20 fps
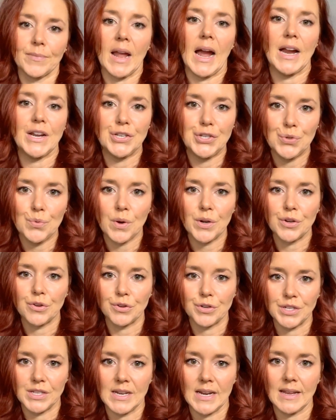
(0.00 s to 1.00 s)
I do
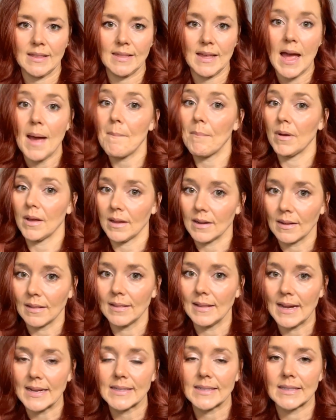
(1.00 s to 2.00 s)
understand that, but
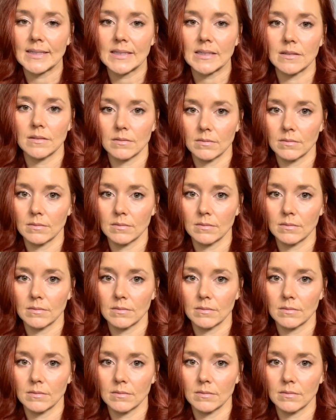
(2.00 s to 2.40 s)
let's